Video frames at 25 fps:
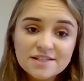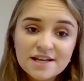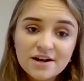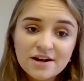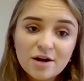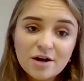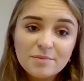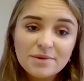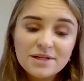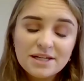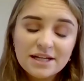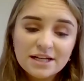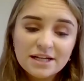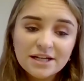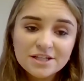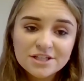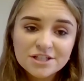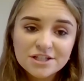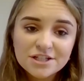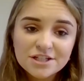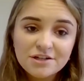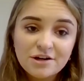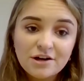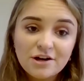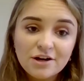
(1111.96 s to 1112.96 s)

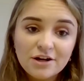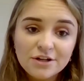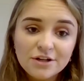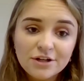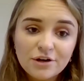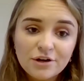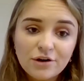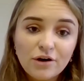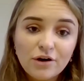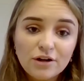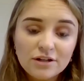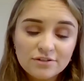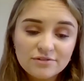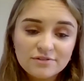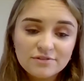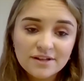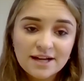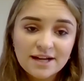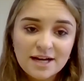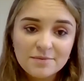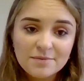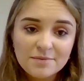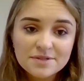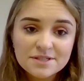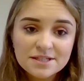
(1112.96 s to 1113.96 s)
accommodation on all of the
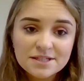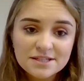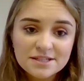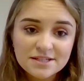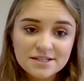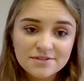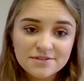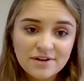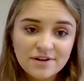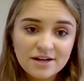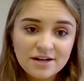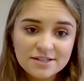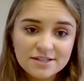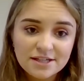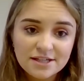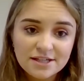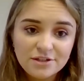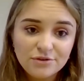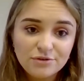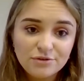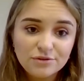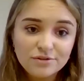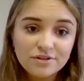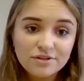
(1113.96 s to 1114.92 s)
campuses, as far as I know.